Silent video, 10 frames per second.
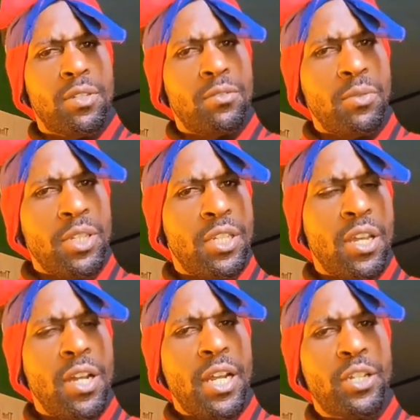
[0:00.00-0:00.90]
switches
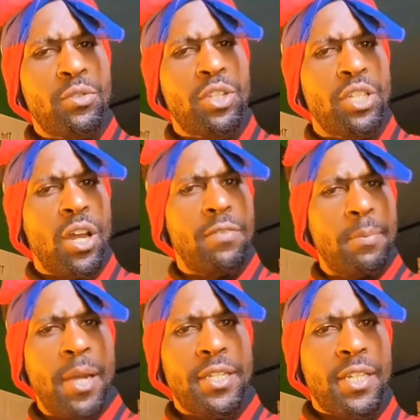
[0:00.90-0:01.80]
on or switches off a
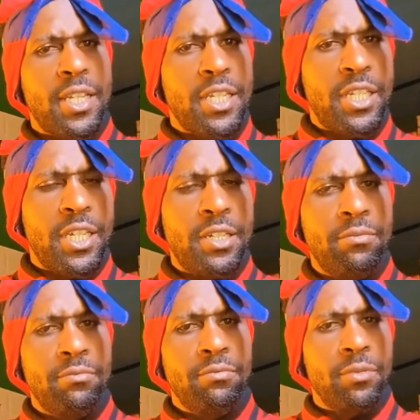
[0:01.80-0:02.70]
particular
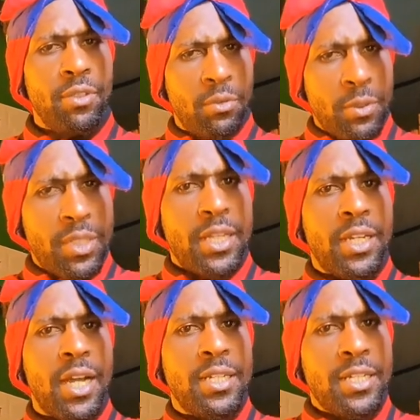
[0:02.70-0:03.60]
gene. We said
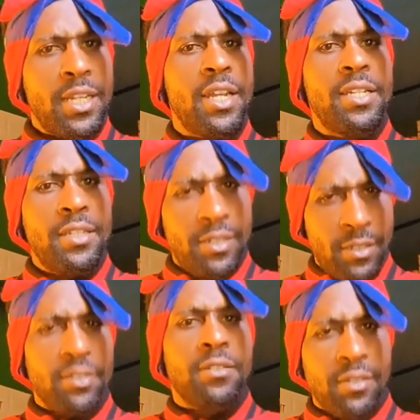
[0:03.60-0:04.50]
the condition
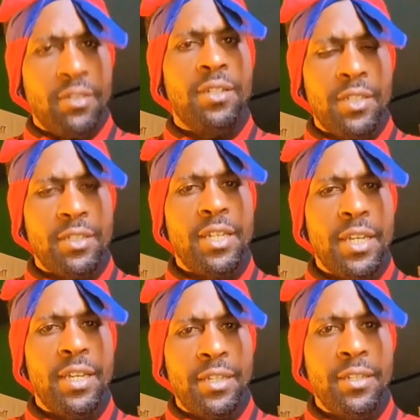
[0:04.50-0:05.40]
is
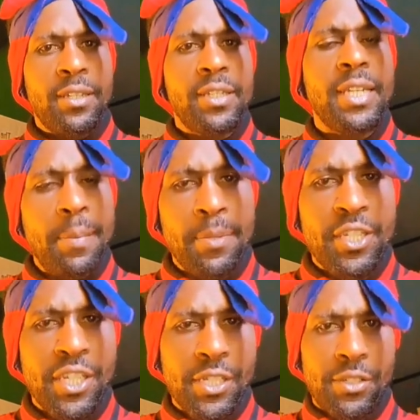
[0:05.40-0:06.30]
the
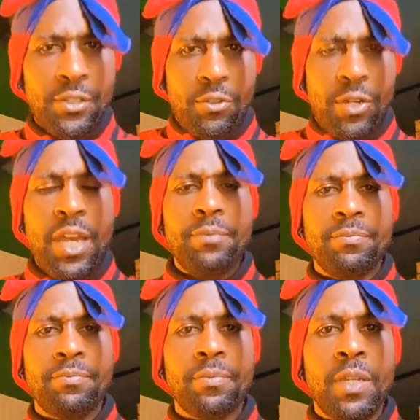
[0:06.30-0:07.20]
epigenes. Okay?
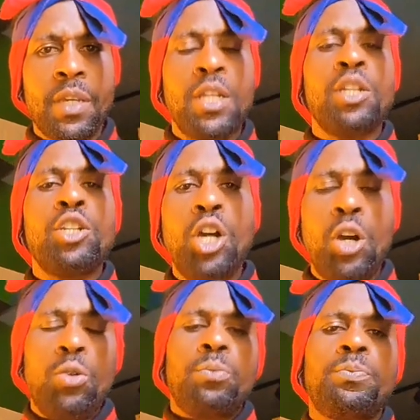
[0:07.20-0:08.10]

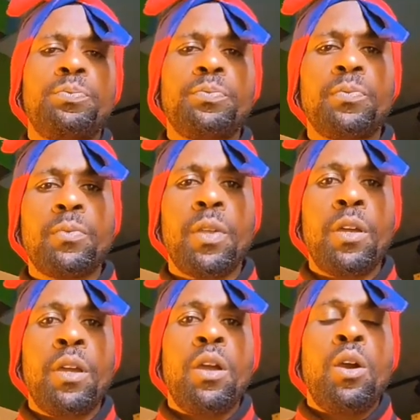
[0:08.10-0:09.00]
Now,
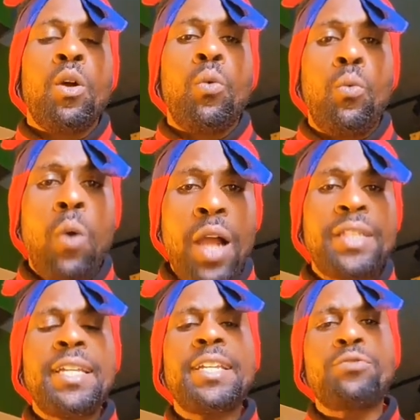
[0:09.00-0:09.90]

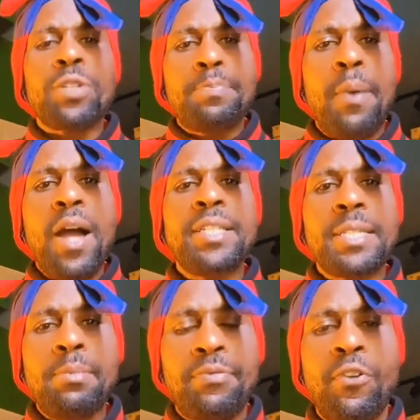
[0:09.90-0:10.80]
what is
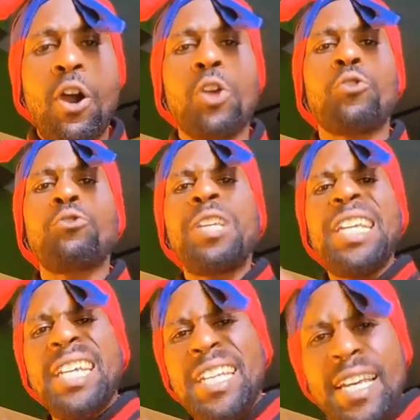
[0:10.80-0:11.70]
responsible for
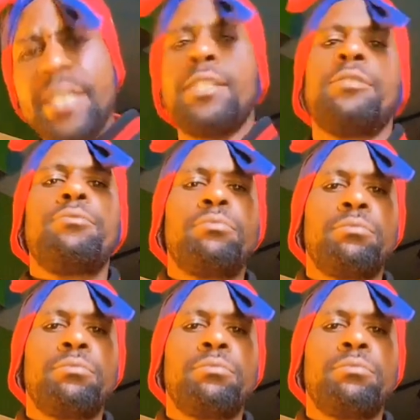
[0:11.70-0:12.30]
reading